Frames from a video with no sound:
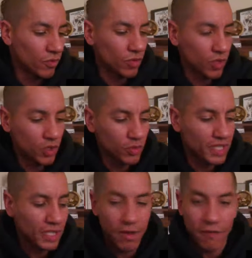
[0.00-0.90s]
you
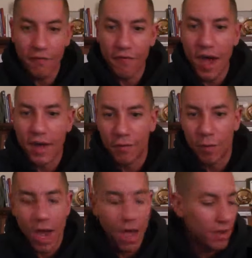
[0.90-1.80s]
said you haven't fought in a
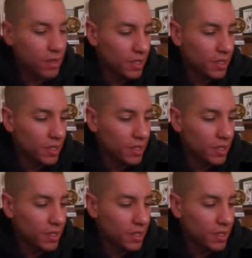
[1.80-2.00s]
while.